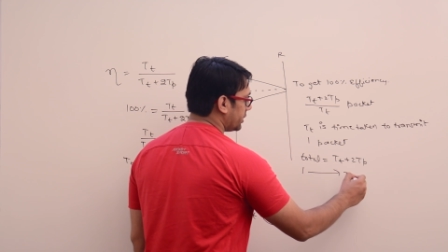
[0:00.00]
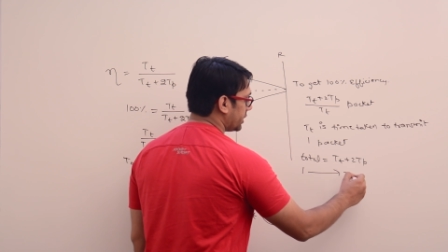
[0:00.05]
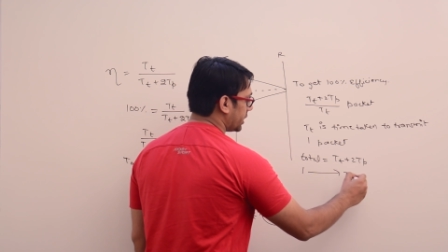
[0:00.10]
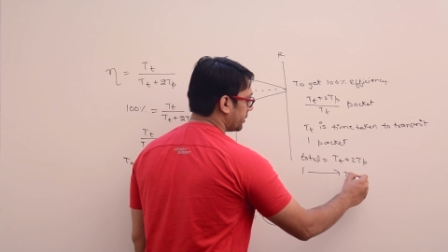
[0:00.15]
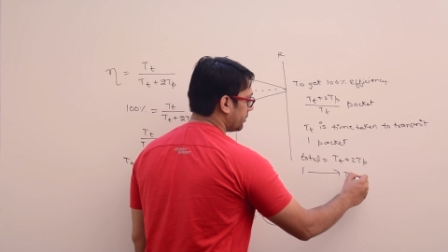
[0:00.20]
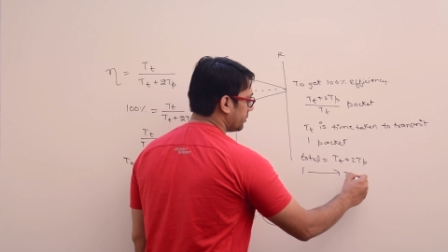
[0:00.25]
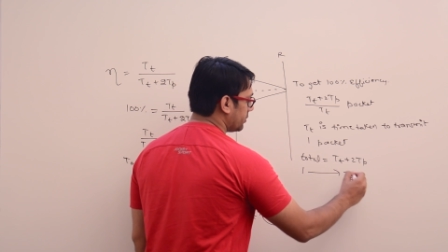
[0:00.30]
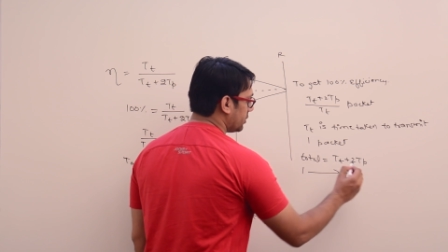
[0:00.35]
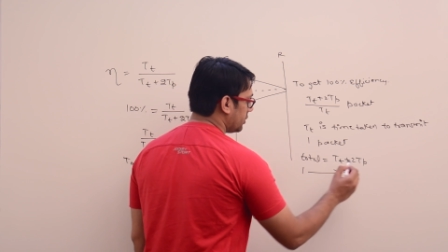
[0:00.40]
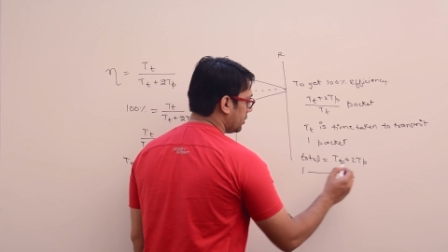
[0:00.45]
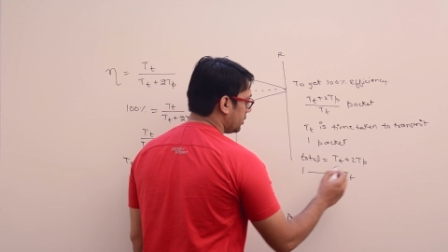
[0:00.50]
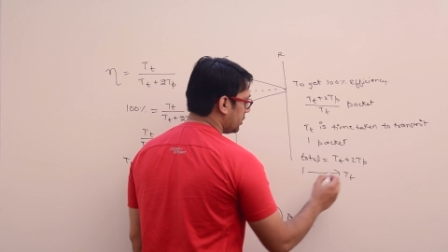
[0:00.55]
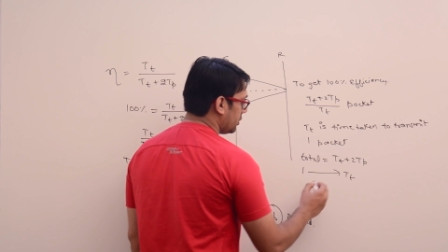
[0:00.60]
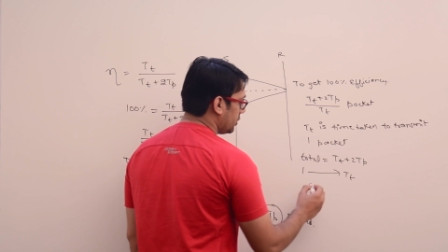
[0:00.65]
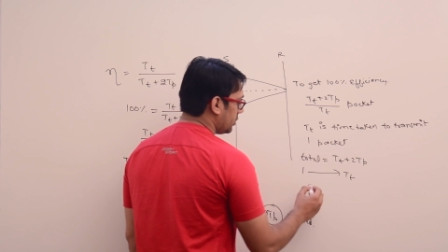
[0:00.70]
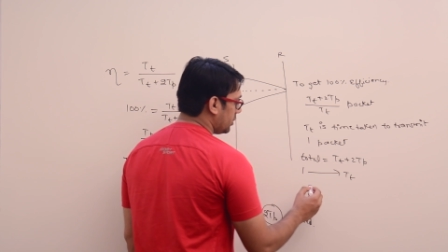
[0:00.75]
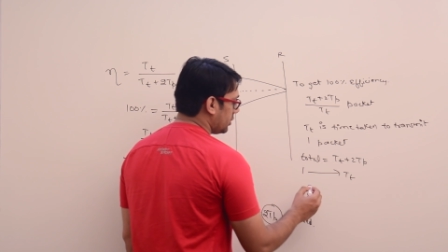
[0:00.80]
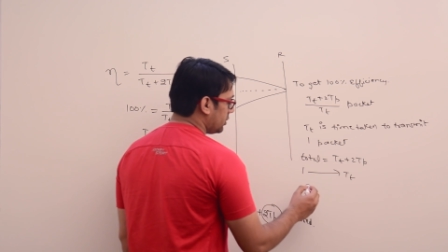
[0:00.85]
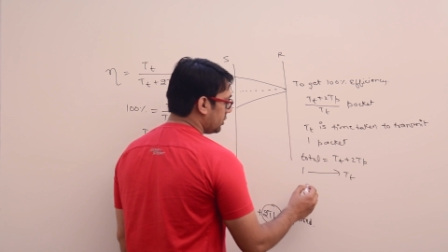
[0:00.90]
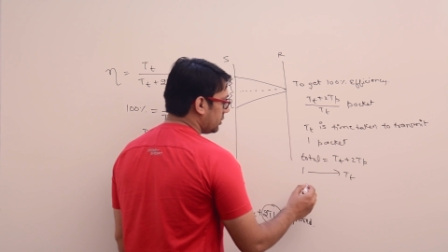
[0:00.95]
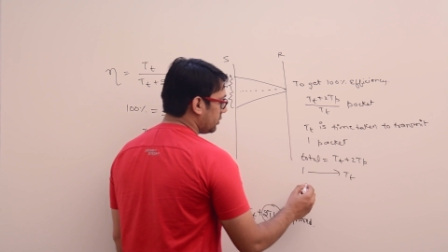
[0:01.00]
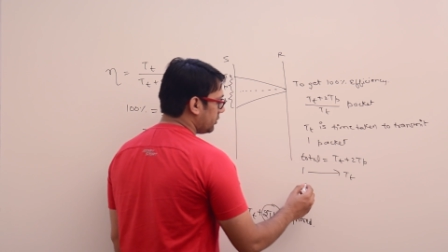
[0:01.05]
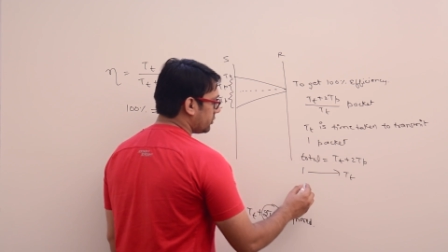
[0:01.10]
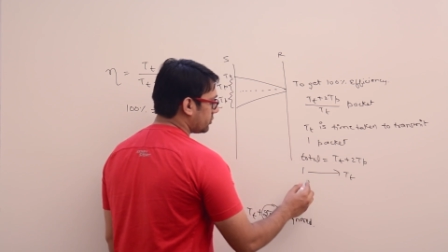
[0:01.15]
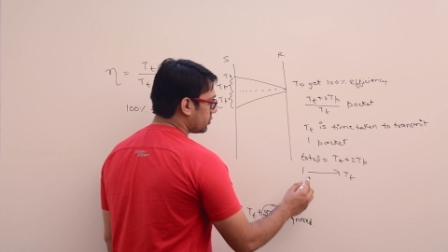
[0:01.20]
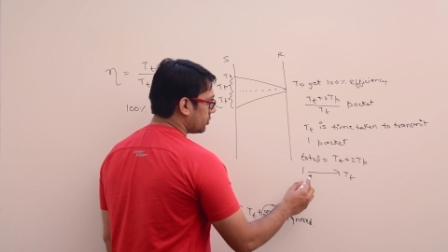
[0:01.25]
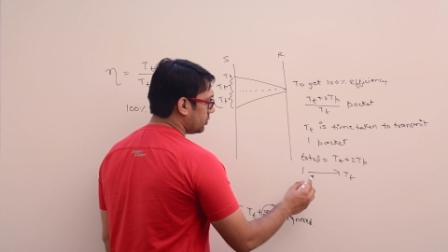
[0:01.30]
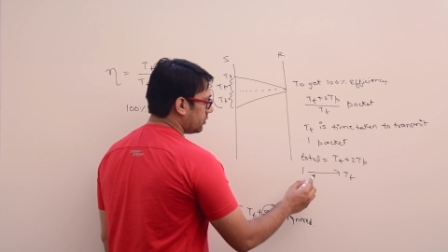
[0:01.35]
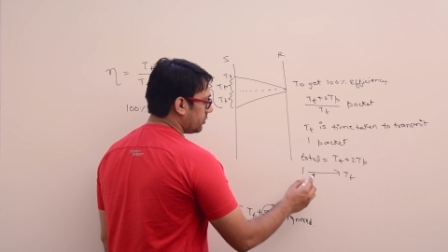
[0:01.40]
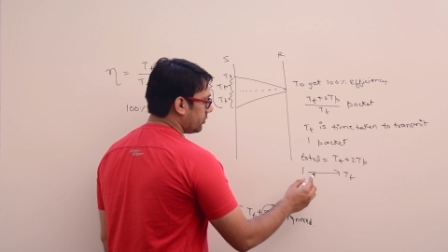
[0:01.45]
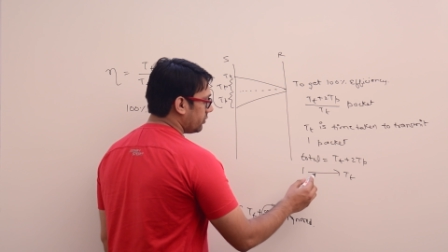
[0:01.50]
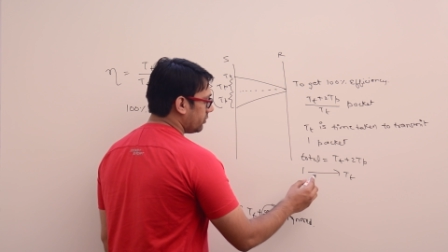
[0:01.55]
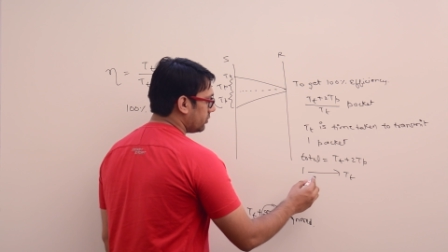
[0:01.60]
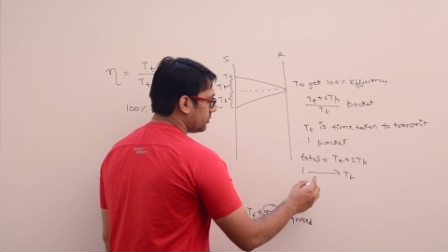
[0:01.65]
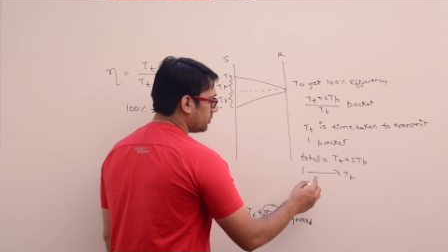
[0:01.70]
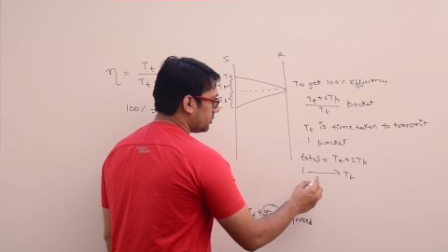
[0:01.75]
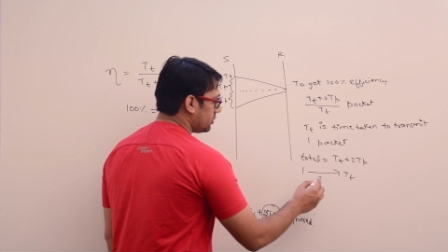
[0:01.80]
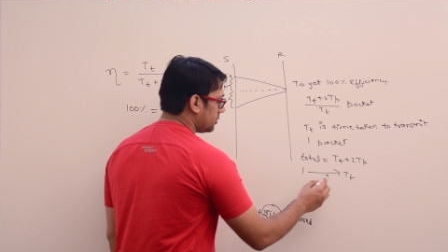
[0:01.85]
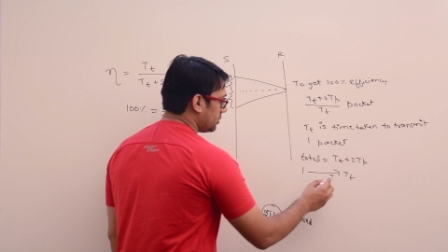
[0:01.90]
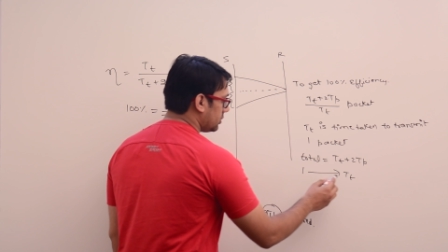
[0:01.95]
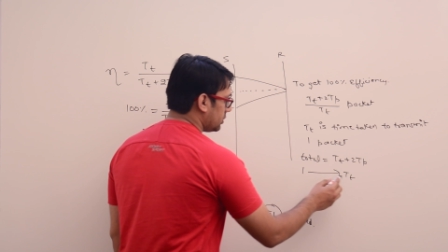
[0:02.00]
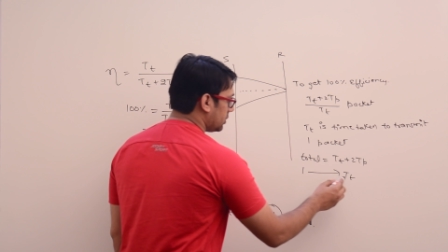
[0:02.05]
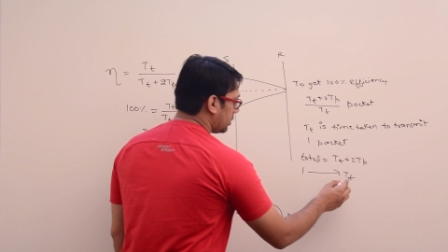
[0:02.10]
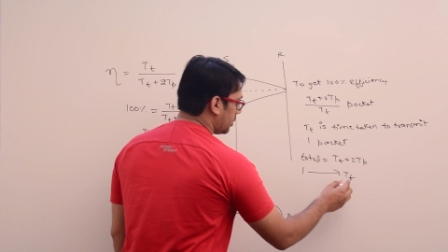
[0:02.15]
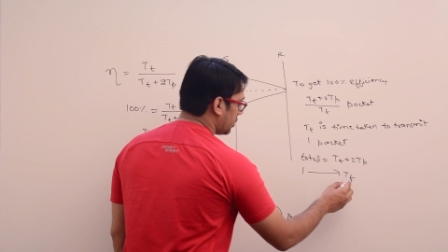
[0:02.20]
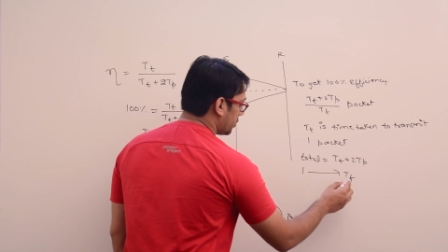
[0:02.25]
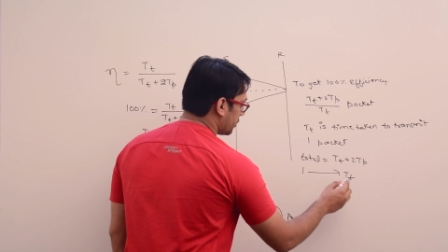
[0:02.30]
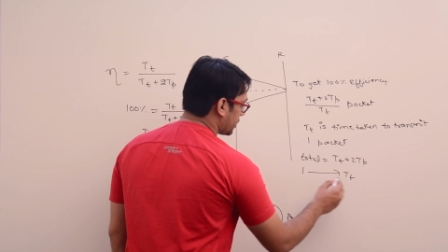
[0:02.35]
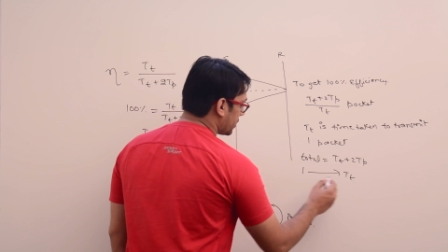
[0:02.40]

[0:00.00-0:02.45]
time. So, or you